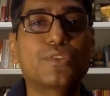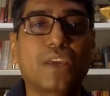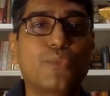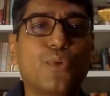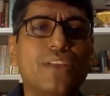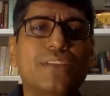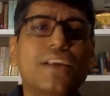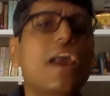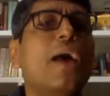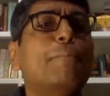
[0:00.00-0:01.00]
type
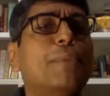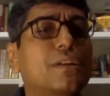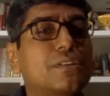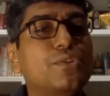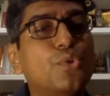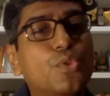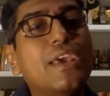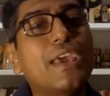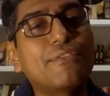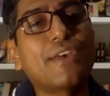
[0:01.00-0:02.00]
1s, but you know,
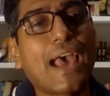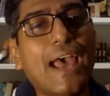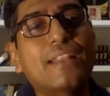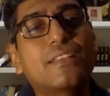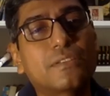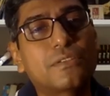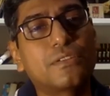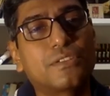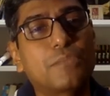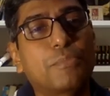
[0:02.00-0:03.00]
they have had the
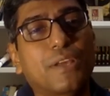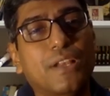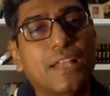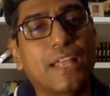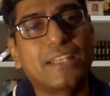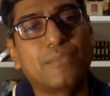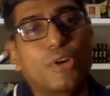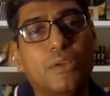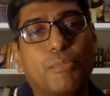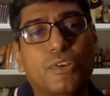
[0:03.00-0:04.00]
typical
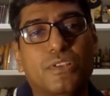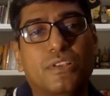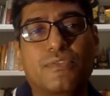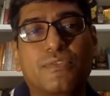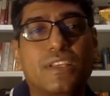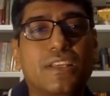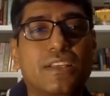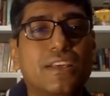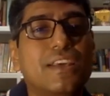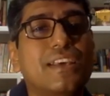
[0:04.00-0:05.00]
antibody
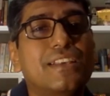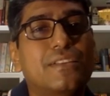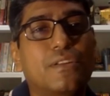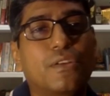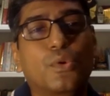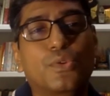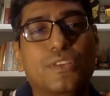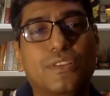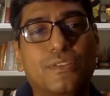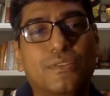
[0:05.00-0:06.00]
positivity, low
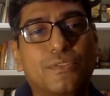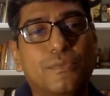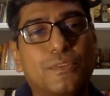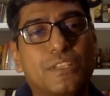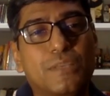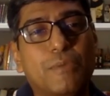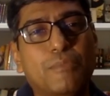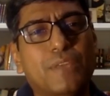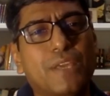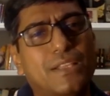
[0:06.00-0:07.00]
C
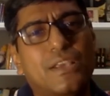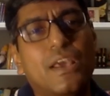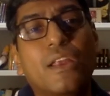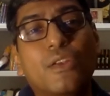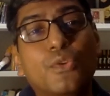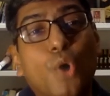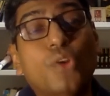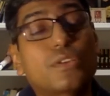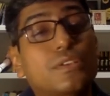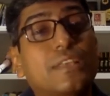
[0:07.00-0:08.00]
peptides,
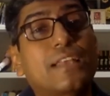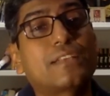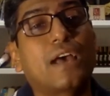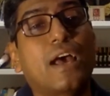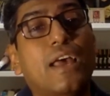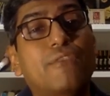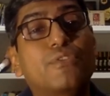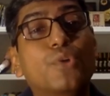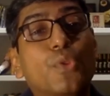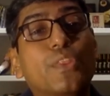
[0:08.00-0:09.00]
not that I have
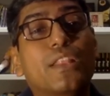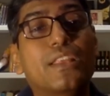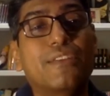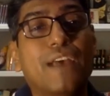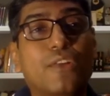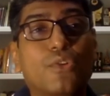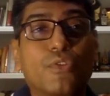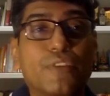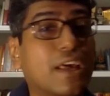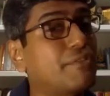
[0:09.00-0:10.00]
known that they've had
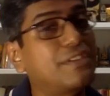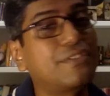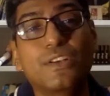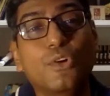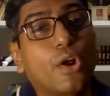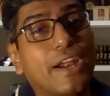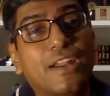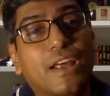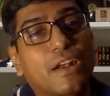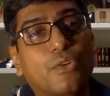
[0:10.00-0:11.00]
COVID. I've even gone and
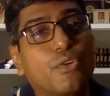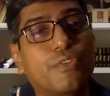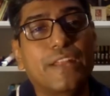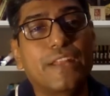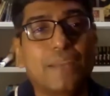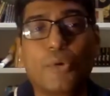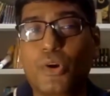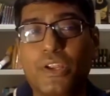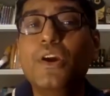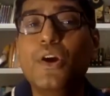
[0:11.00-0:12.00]
done a COVID
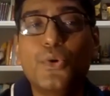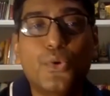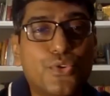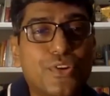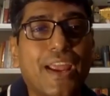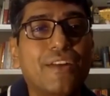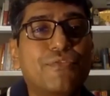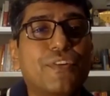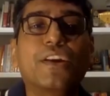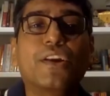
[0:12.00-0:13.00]
antibody to try and
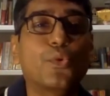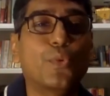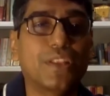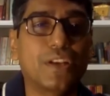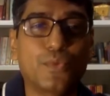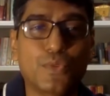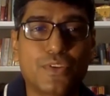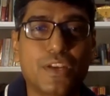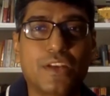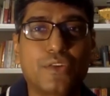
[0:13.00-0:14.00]
figure out whether it
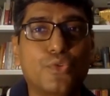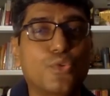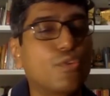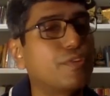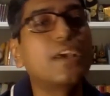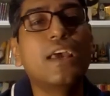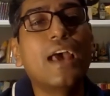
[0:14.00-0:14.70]
was related to COVID.